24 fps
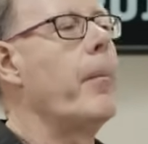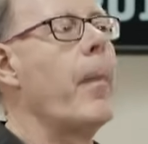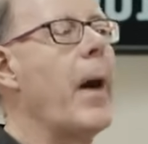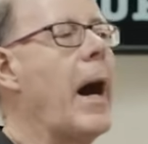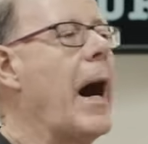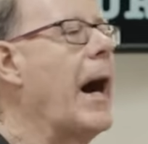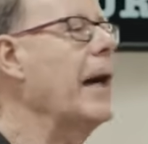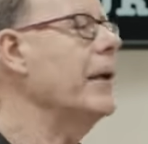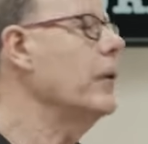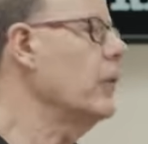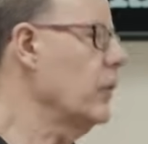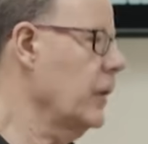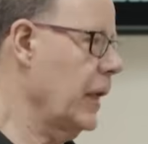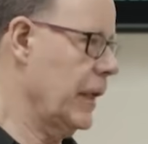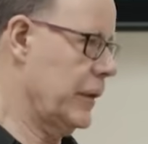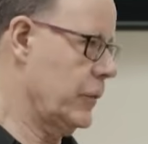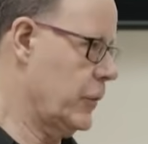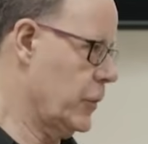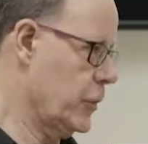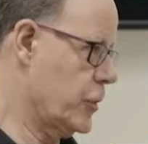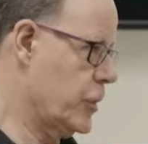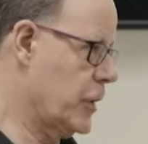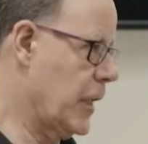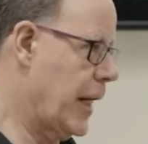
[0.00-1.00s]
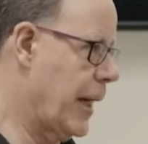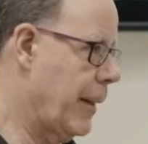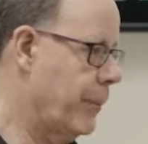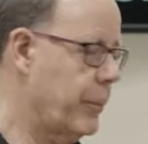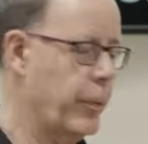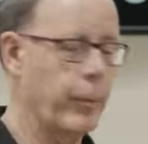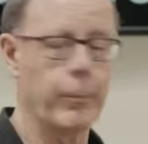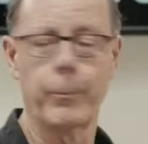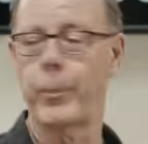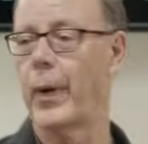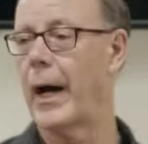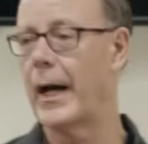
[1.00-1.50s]
I don't like to shop.
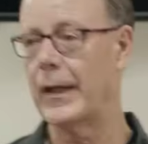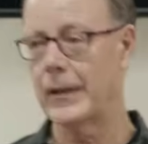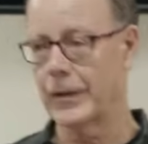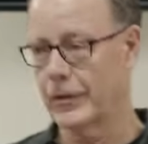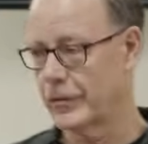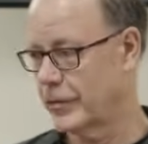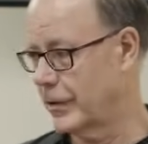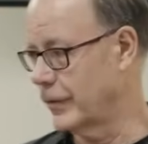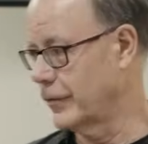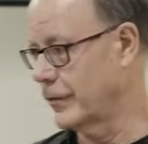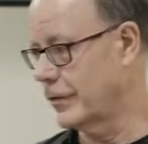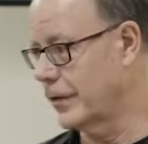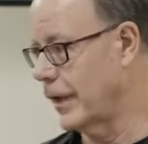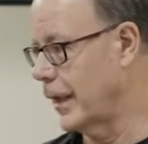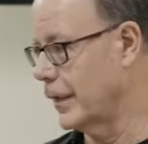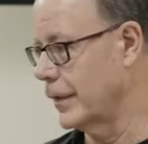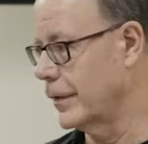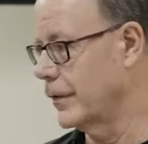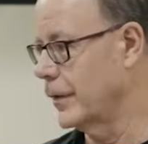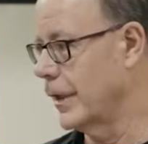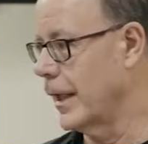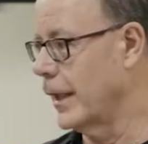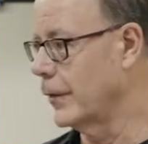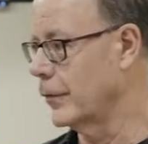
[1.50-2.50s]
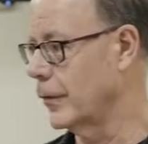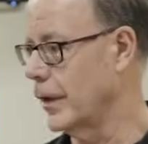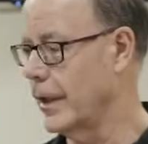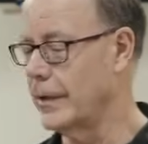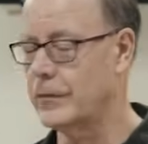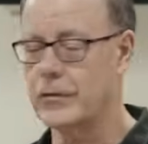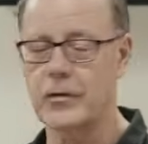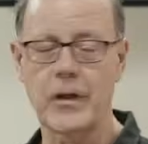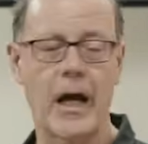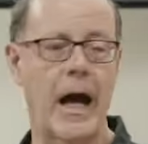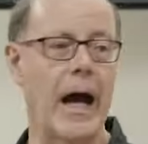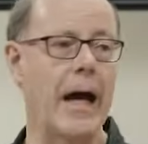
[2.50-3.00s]
Bonnie's inside in the
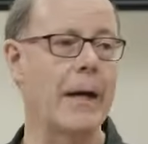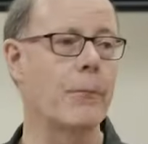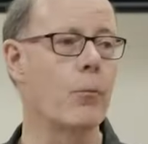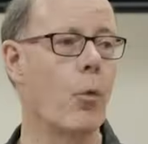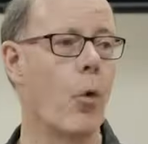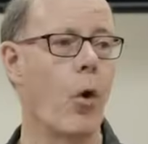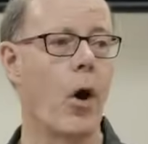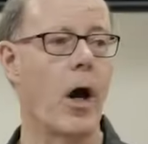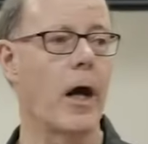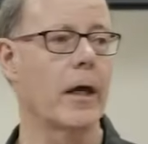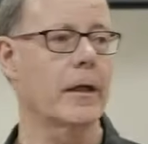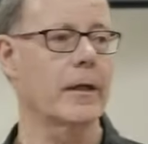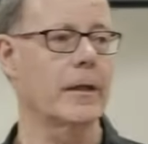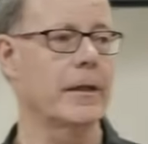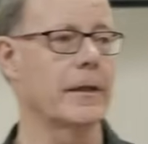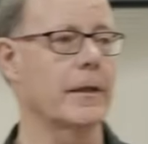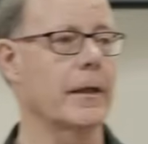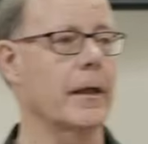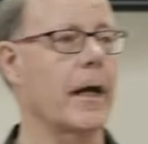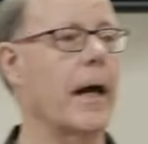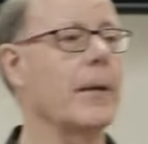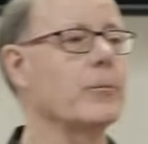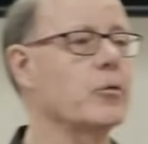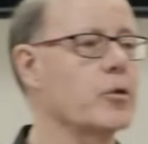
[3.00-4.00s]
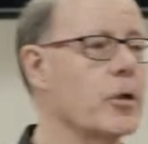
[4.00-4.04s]
outlets. I'm walking. I'm